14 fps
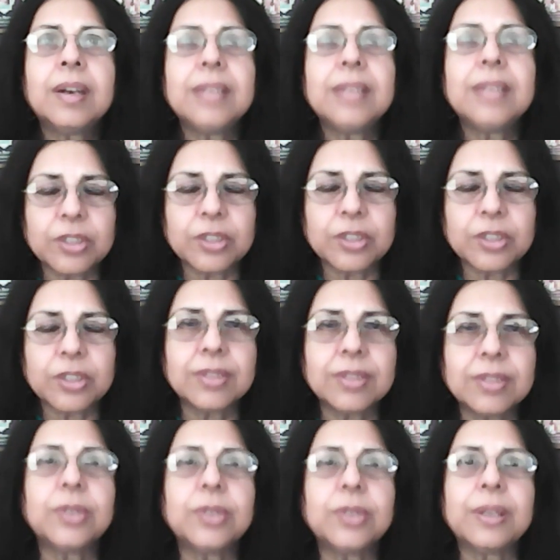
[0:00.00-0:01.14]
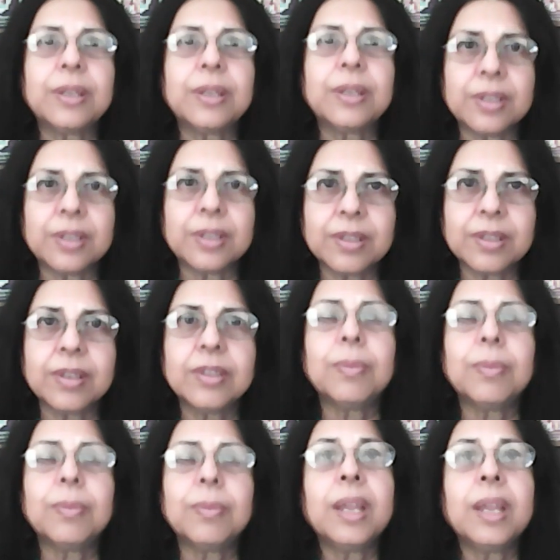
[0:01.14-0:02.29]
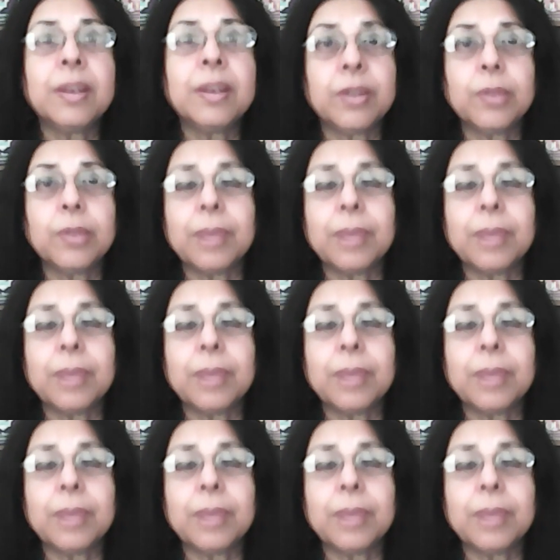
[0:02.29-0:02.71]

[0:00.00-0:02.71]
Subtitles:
dangerous situations, in